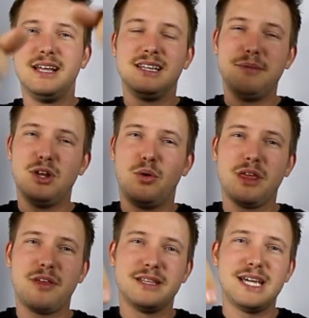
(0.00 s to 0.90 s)
Let me know what
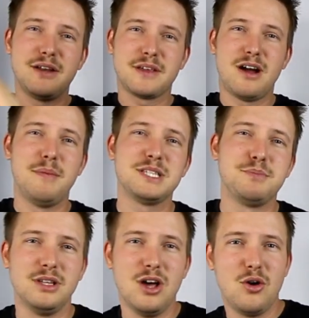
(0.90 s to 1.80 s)
you thought down in the comments
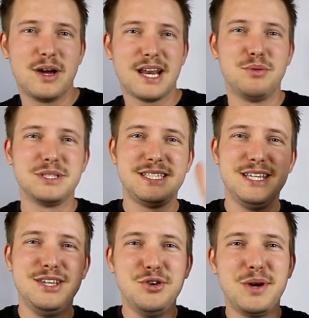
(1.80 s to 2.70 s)
below, and I will
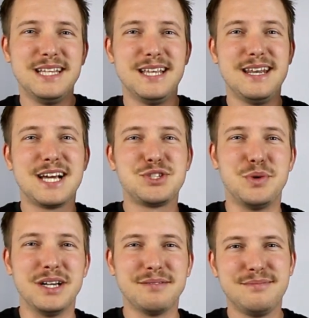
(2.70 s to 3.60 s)
see you in the next
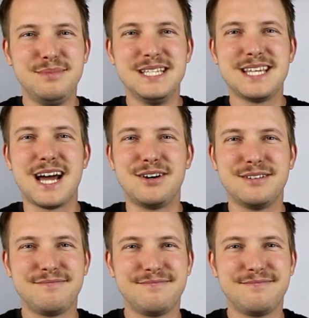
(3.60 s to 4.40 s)
one. Peace out.